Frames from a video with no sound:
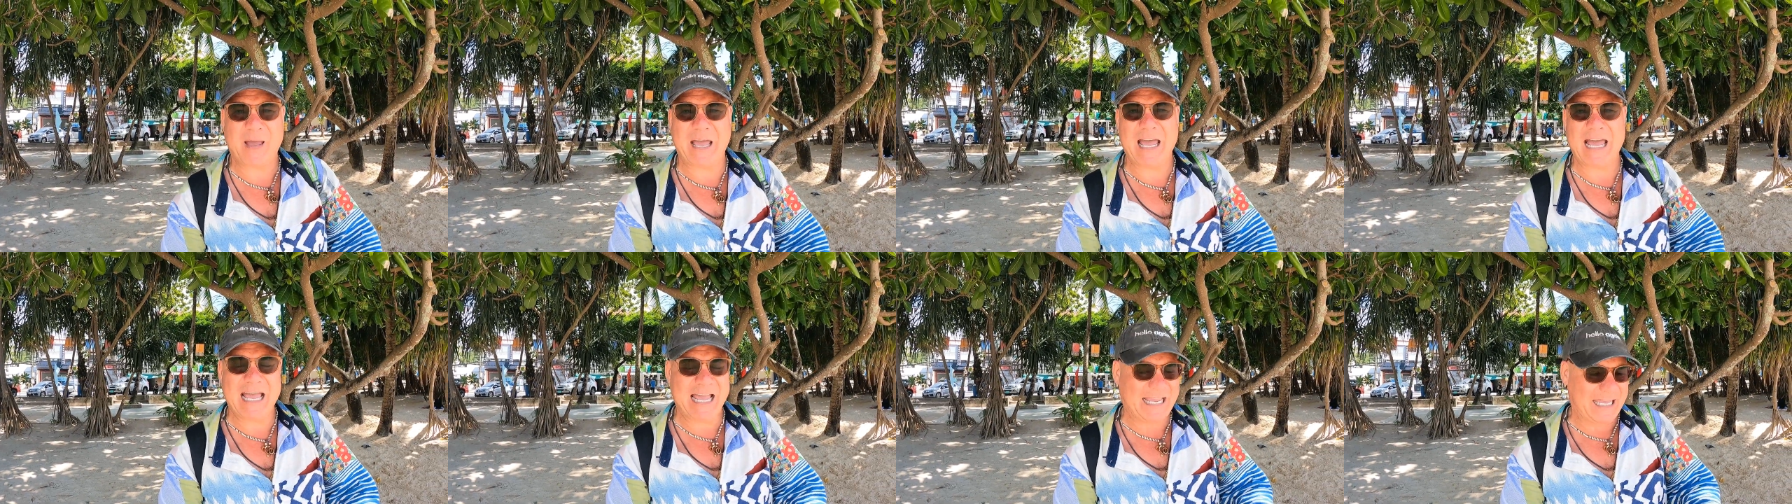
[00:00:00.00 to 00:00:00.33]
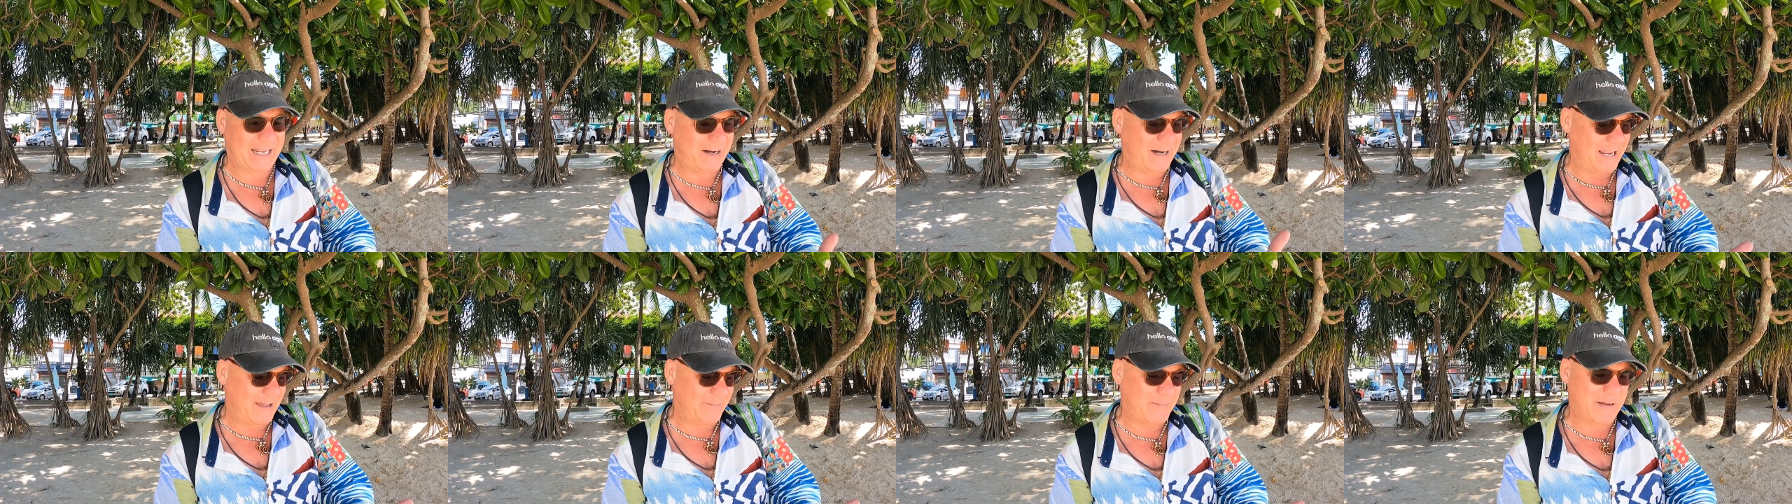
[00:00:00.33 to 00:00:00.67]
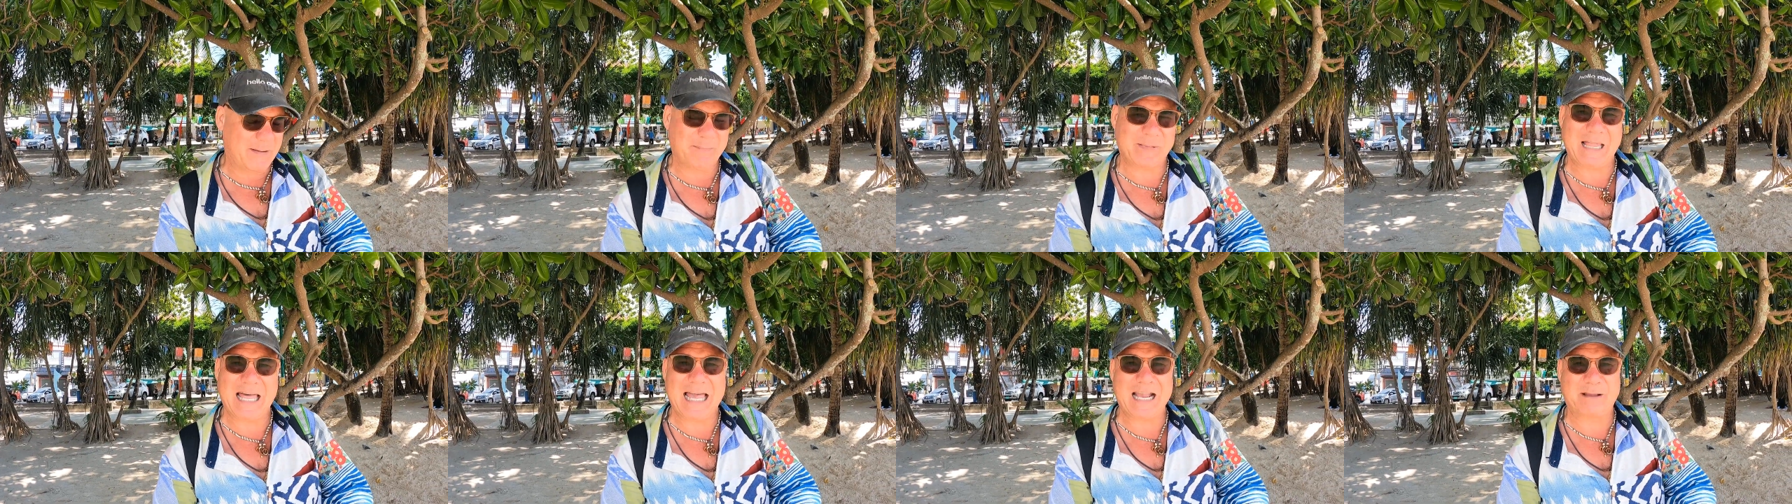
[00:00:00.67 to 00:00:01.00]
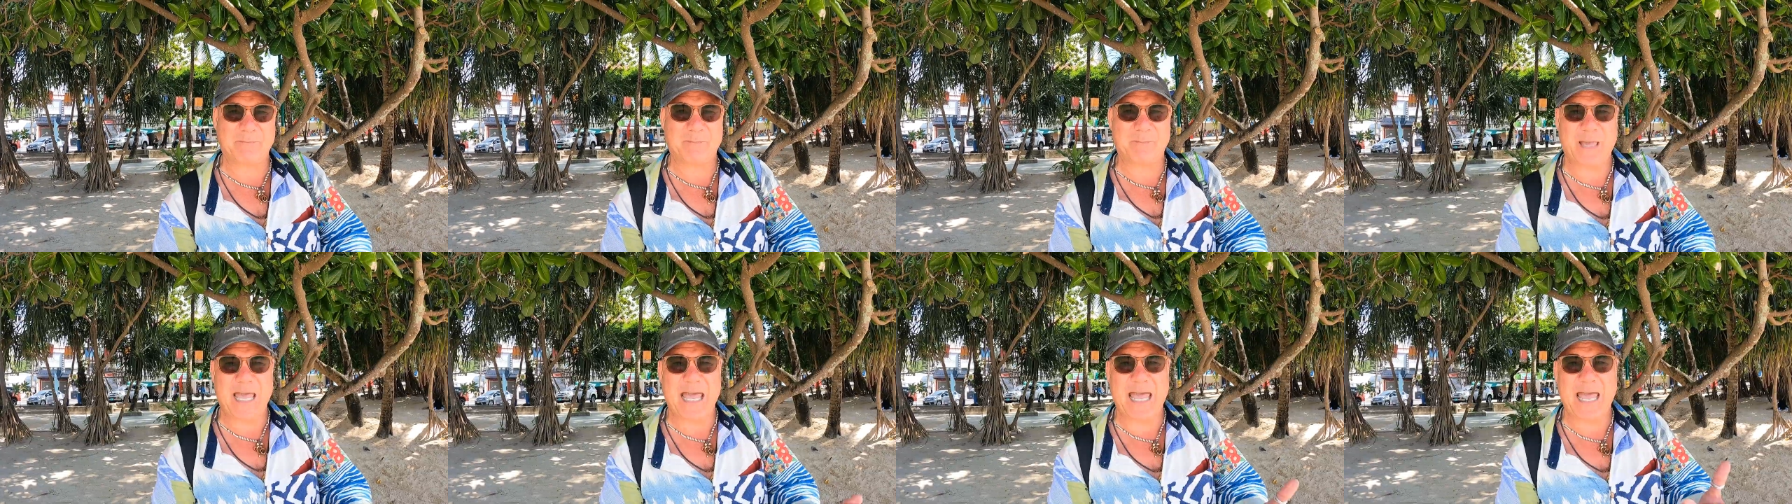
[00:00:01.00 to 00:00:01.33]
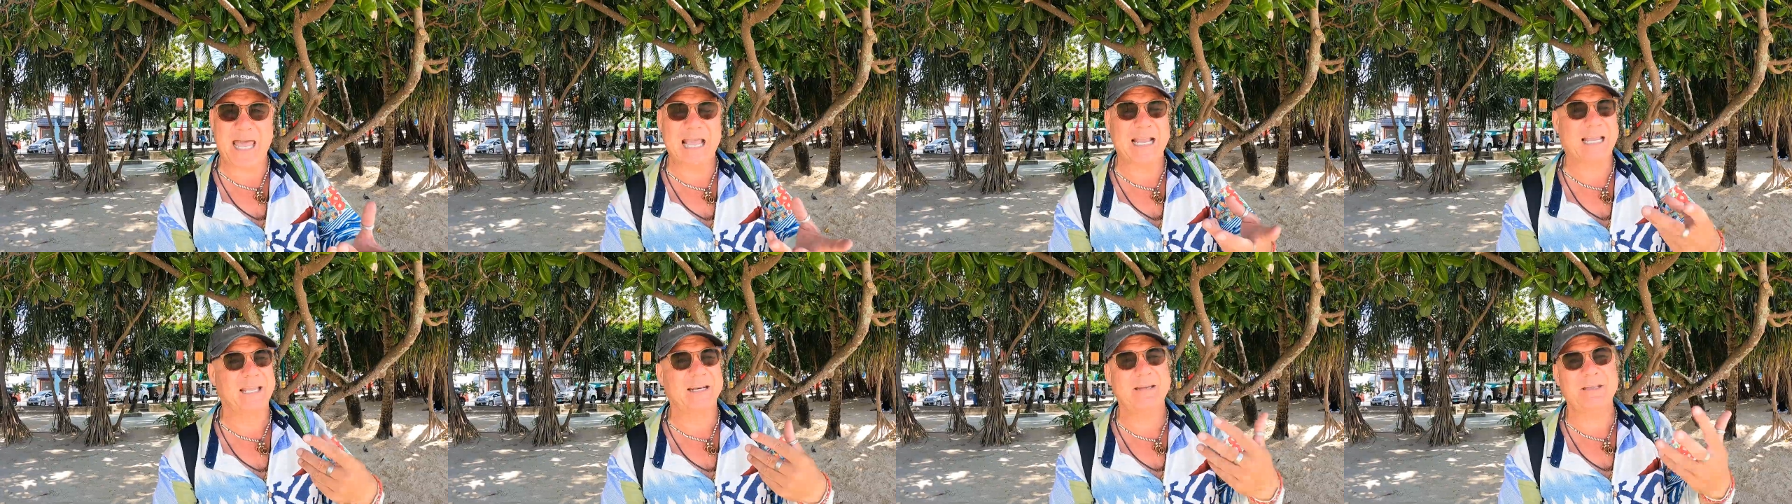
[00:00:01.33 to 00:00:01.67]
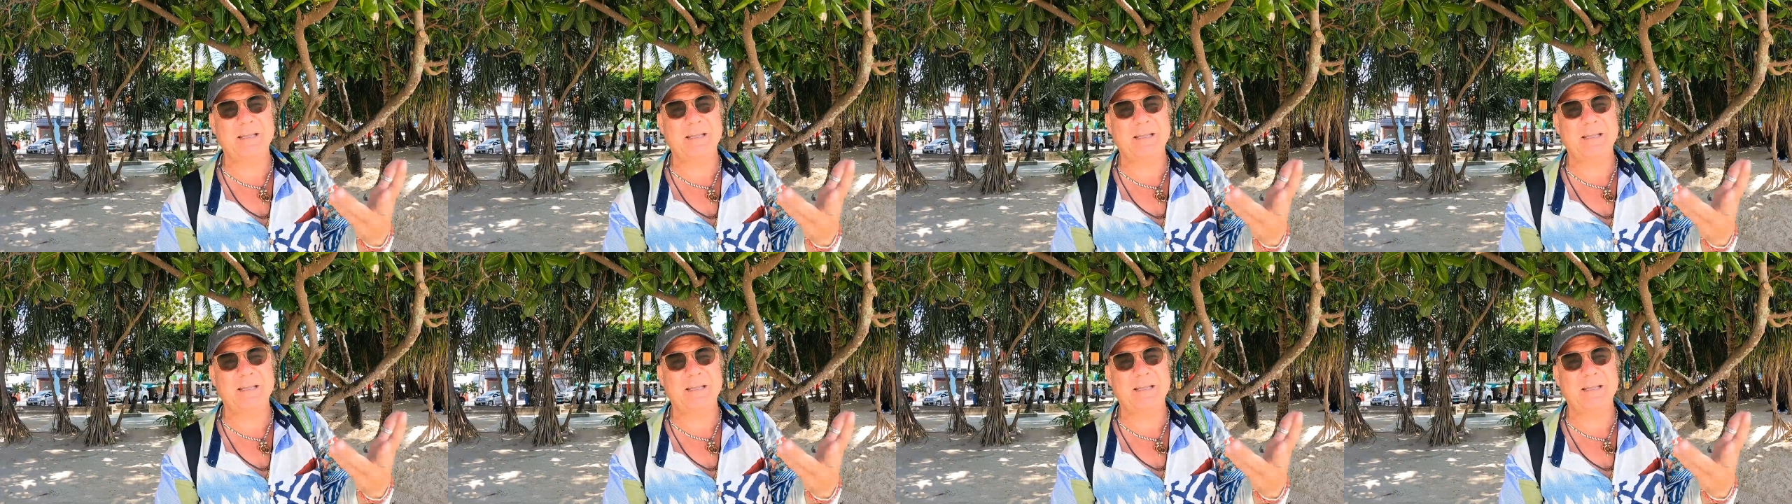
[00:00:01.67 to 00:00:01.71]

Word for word: pack, I don't have my black bag.